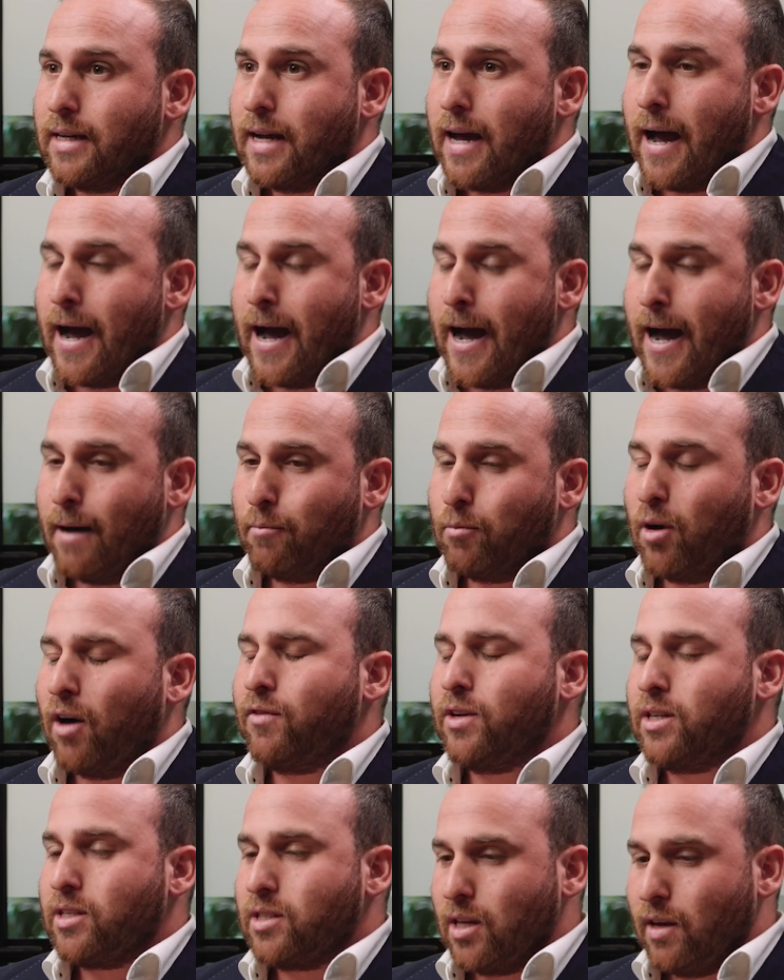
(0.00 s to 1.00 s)

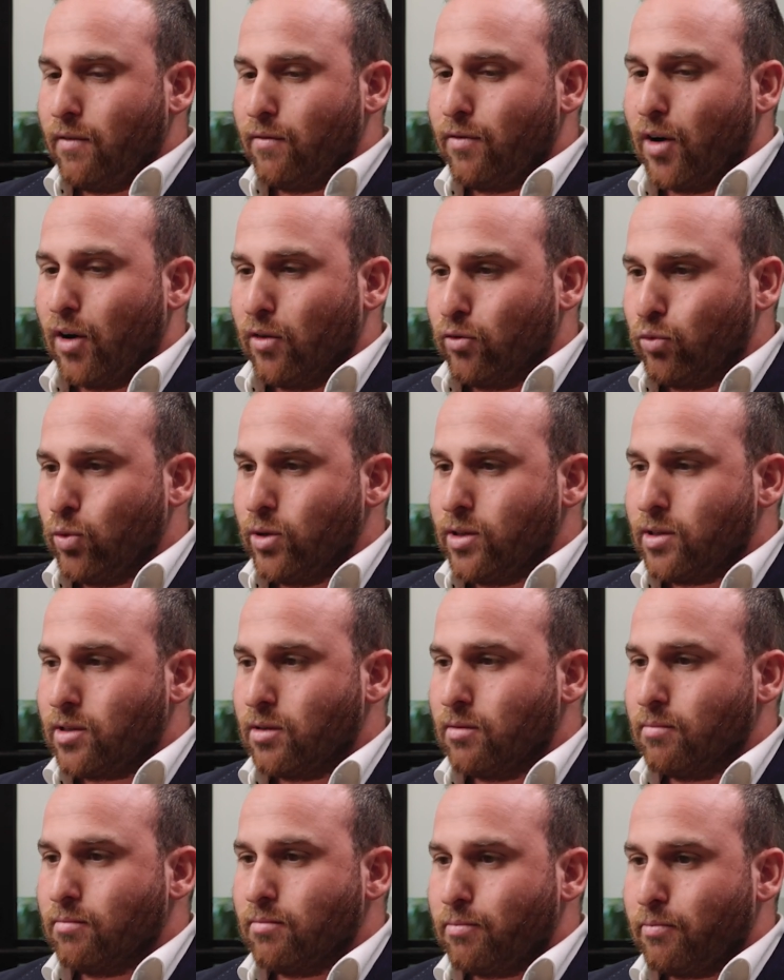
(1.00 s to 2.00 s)
Obviously involved with
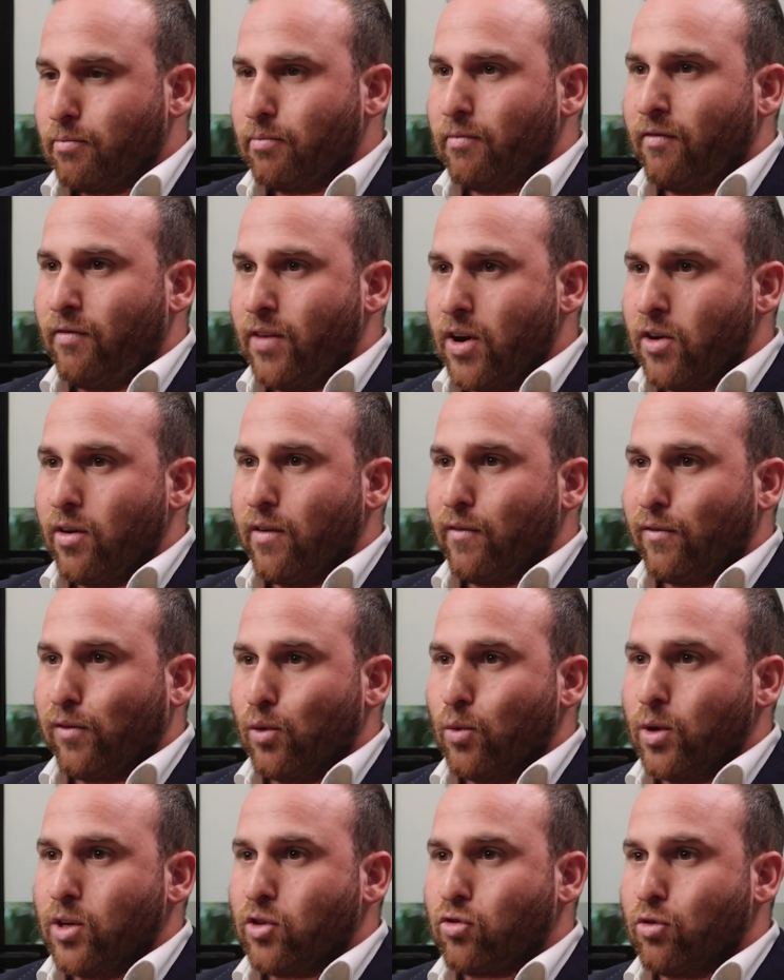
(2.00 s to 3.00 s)
some very
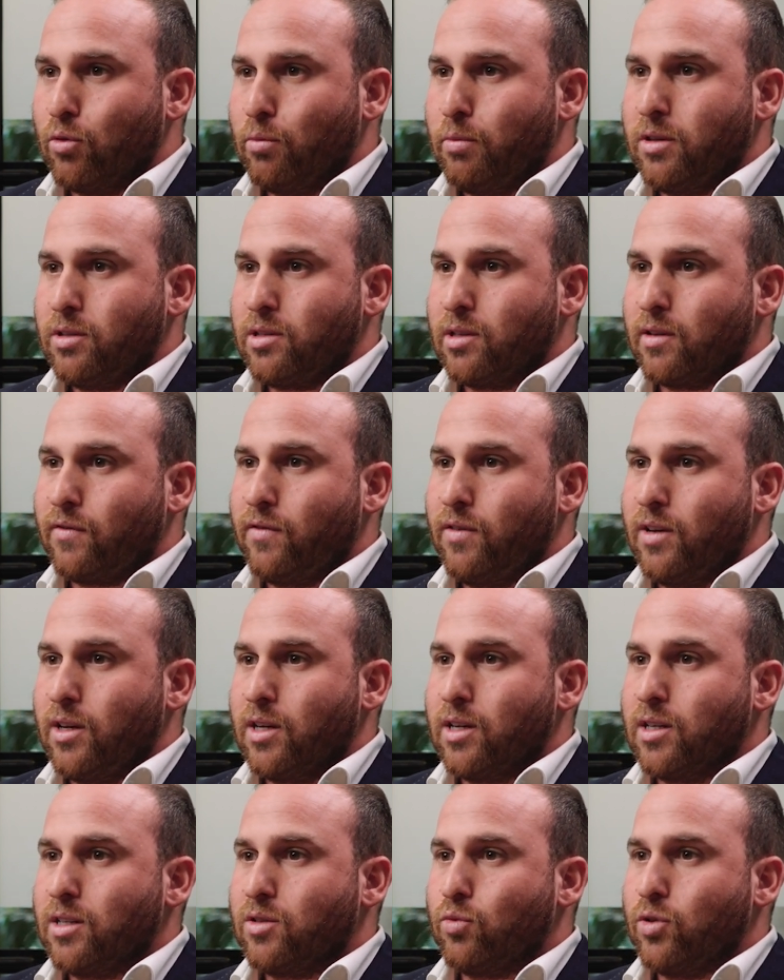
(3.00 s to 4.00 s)
influential business
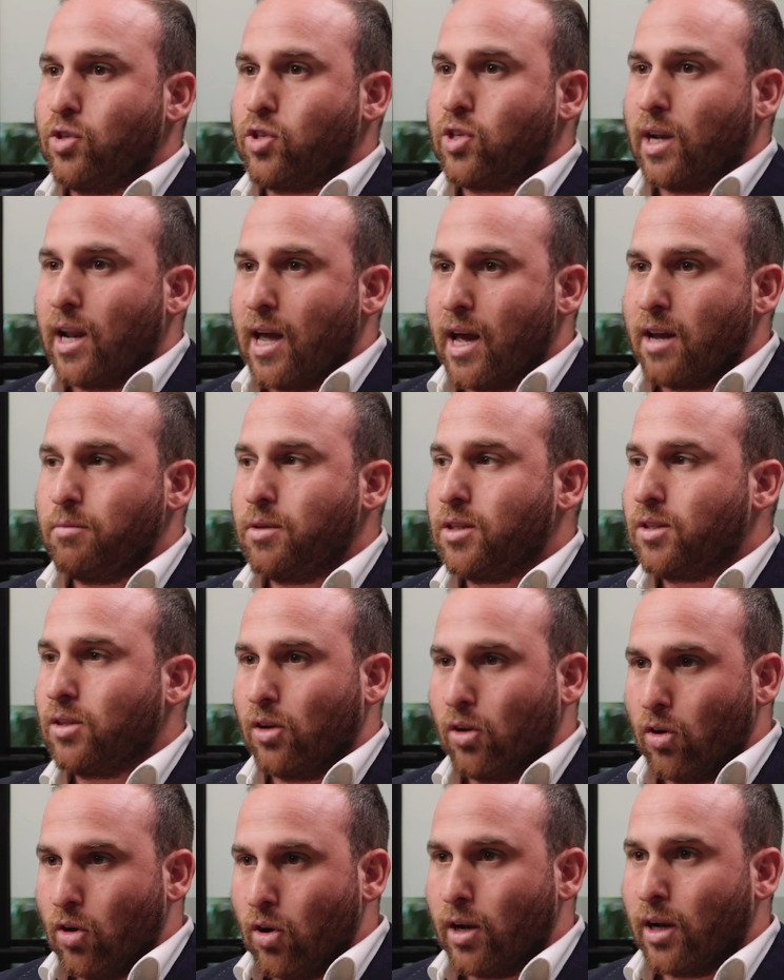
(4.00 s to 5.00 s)
figures, which allowed me to
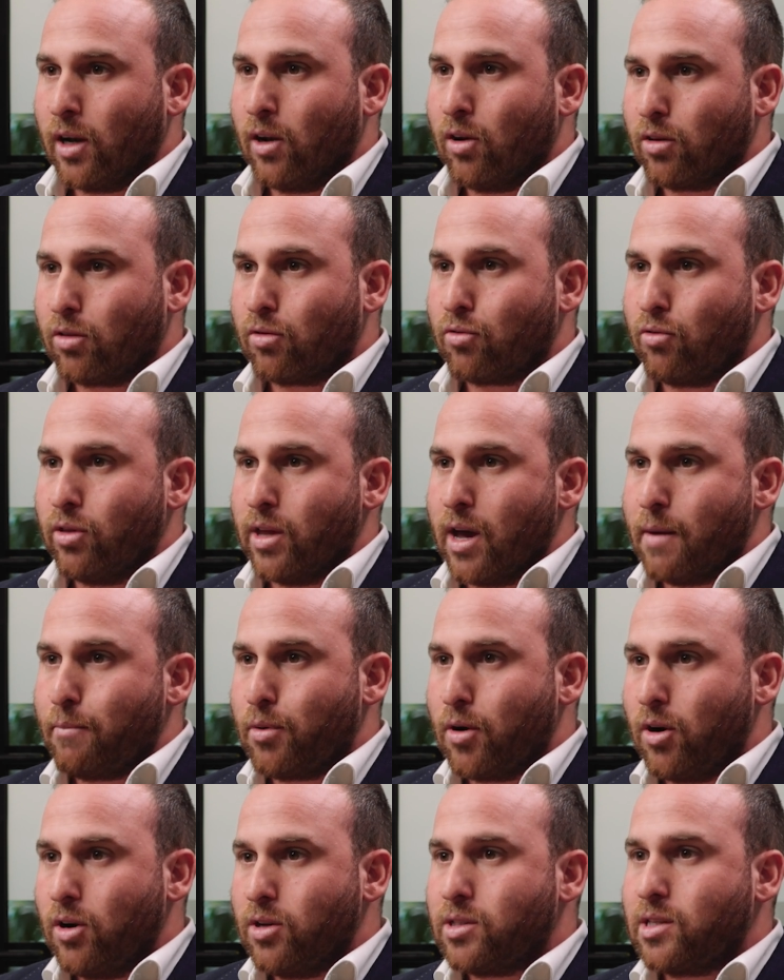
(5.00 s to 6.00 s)
learn a lot through that
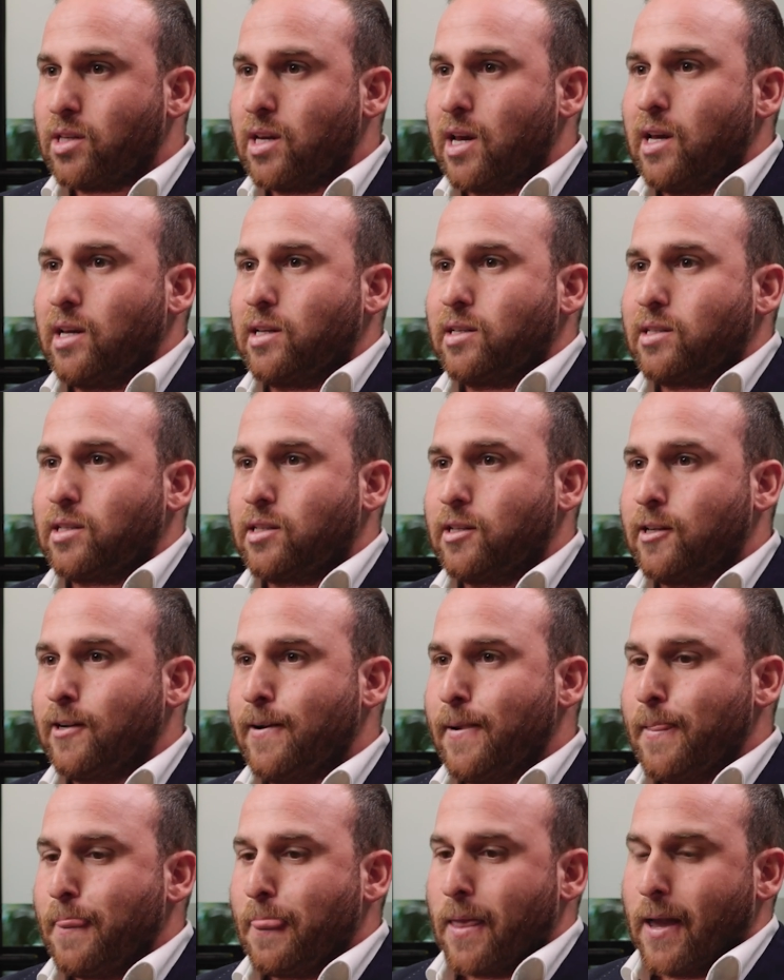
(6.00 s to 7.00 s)
process.
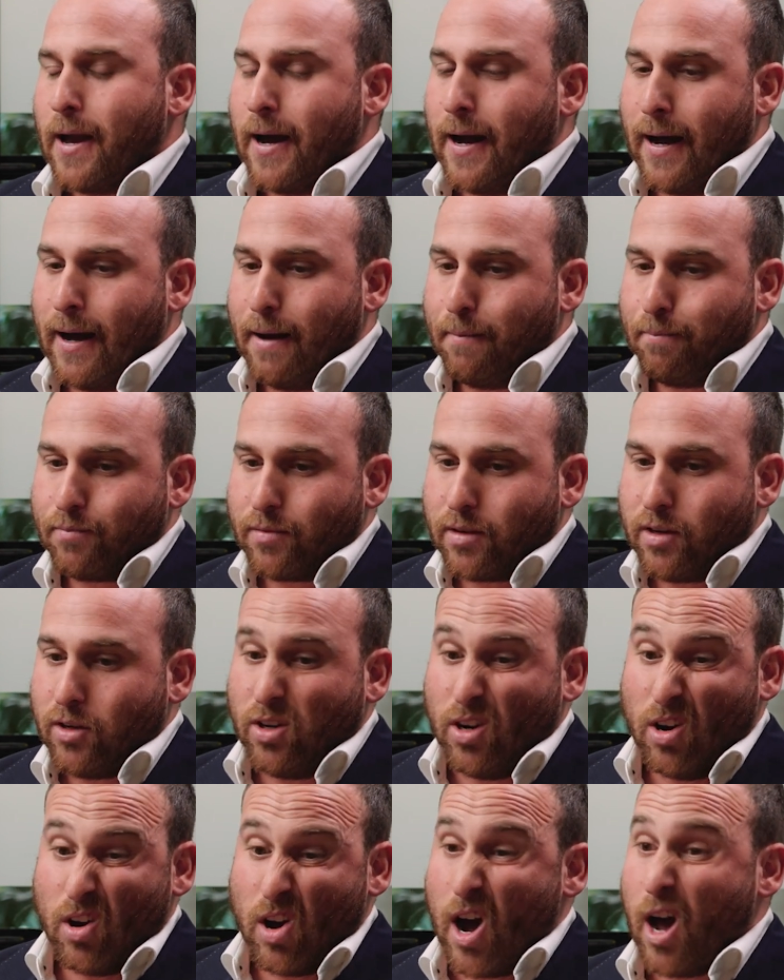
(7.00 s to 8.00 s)

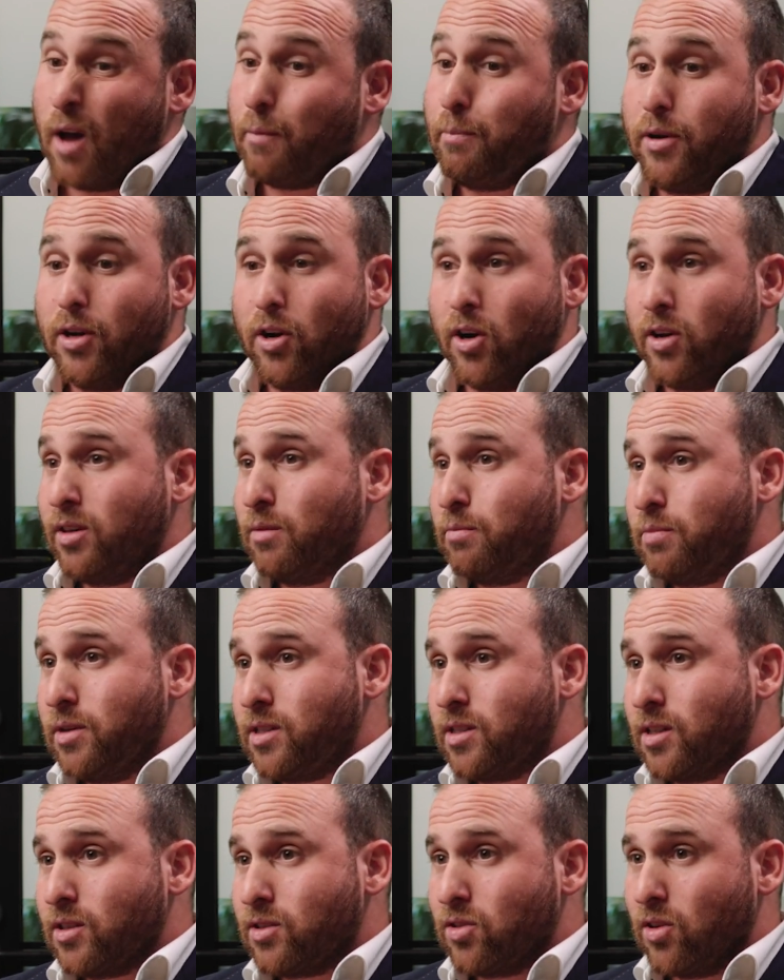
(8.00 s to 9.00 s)
IPO'd the
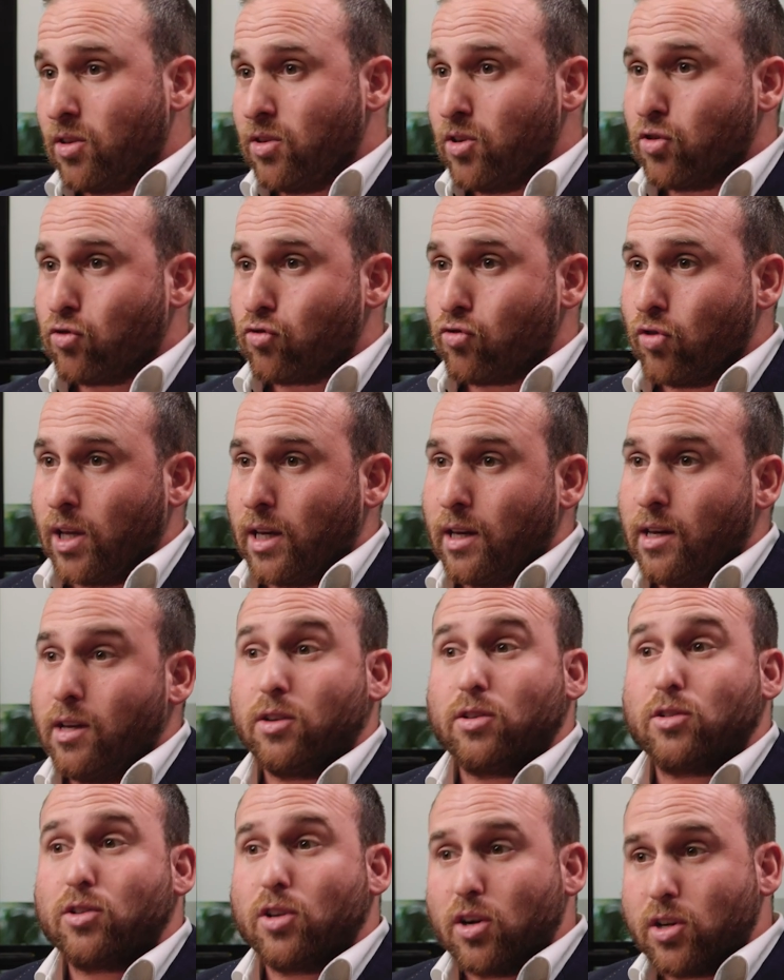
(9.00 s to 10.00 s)
business on the Australian
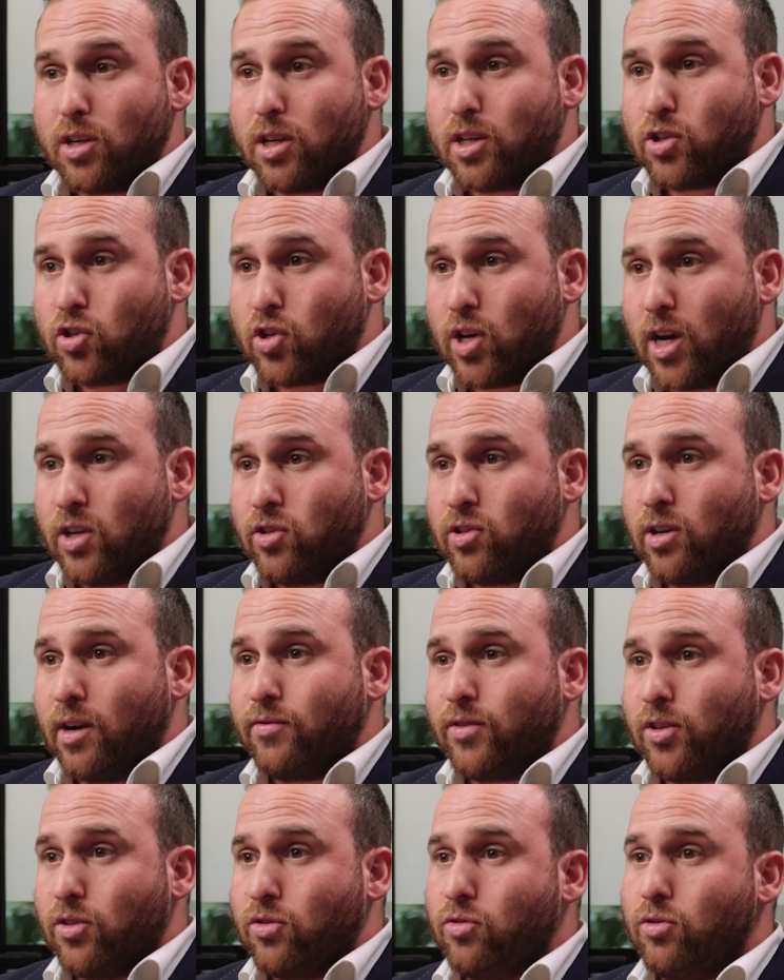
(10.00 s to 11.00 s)
Stock Exchange
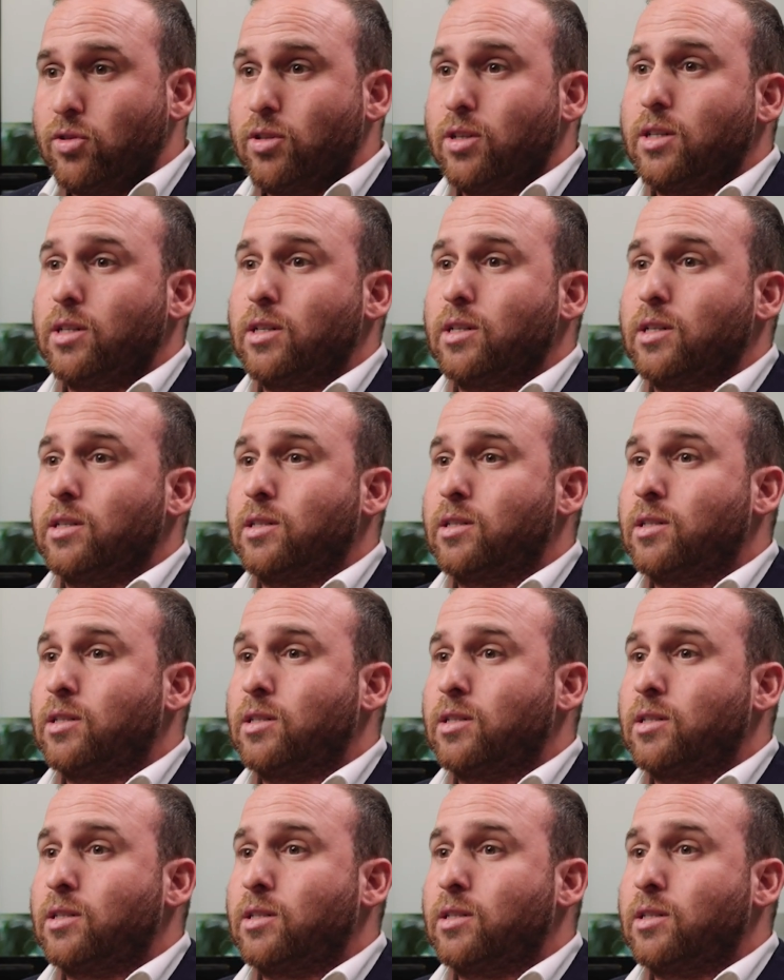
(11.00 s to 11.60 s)
after 2 years.